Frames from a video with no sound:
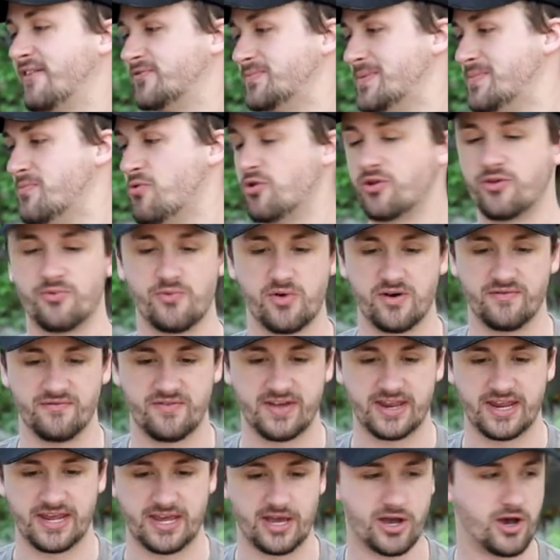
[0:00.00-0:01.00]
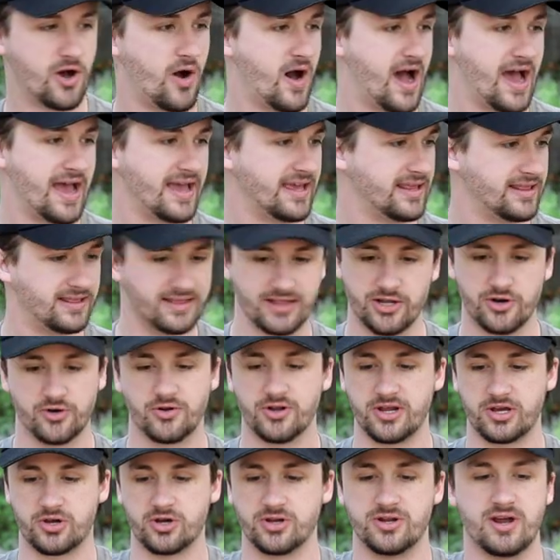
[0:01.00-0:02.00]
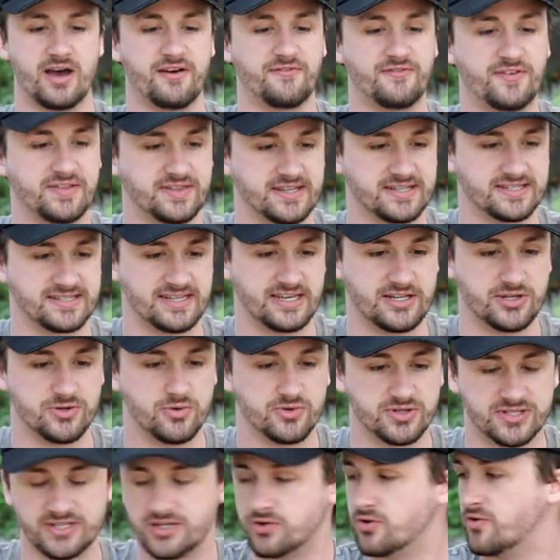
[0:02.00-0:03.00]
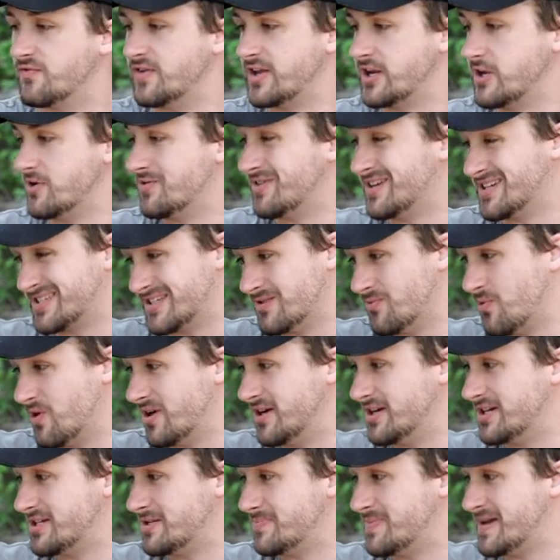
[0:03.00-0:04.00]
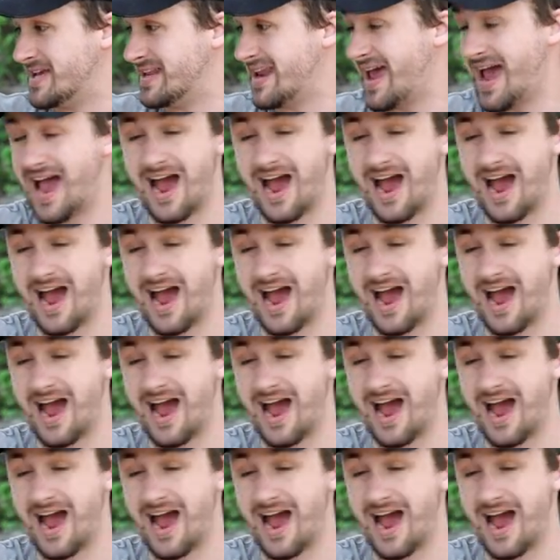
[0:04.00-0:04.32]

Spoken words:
have to be more than one video. I literally could not fit this into a single video unless I wanted it to be an